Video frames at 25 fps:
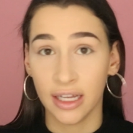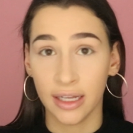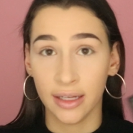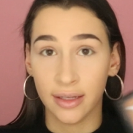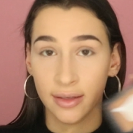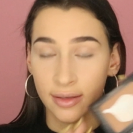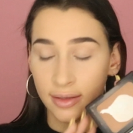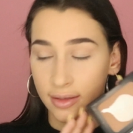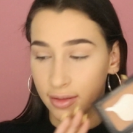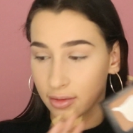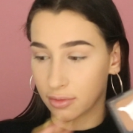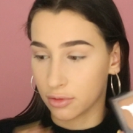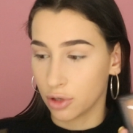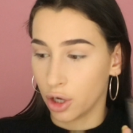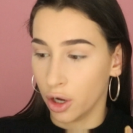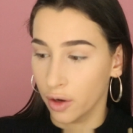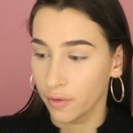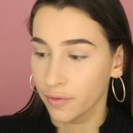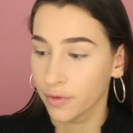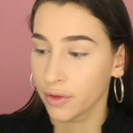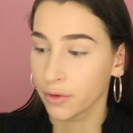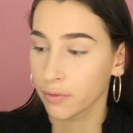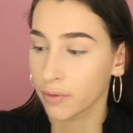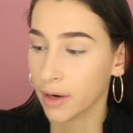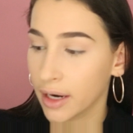is
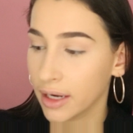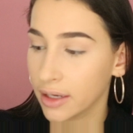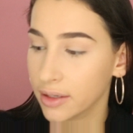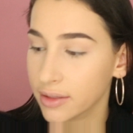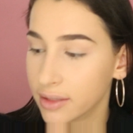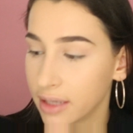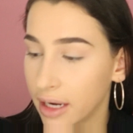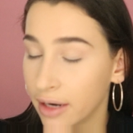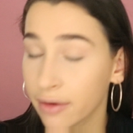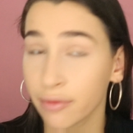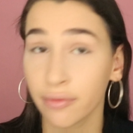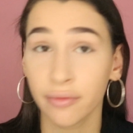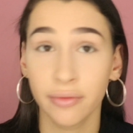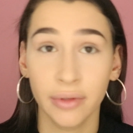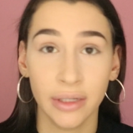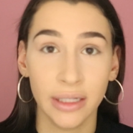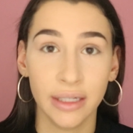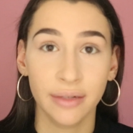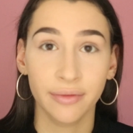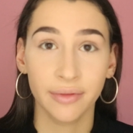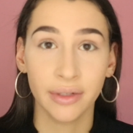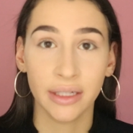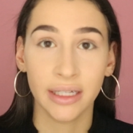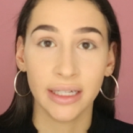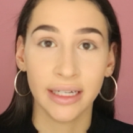off the rails. I
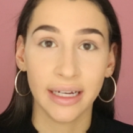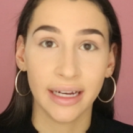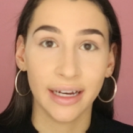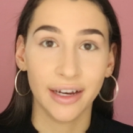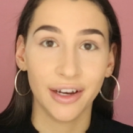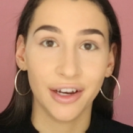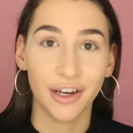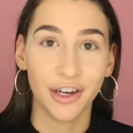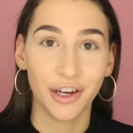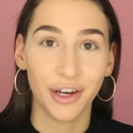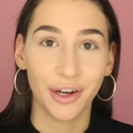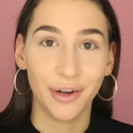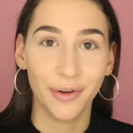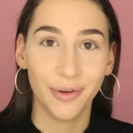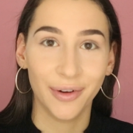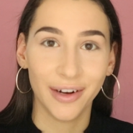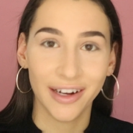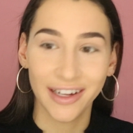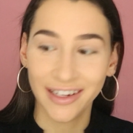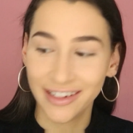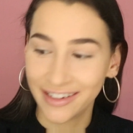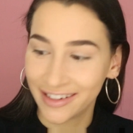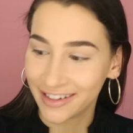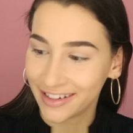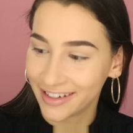really, really need a new
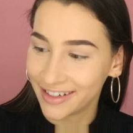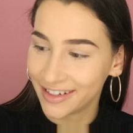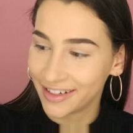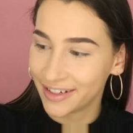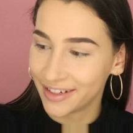one.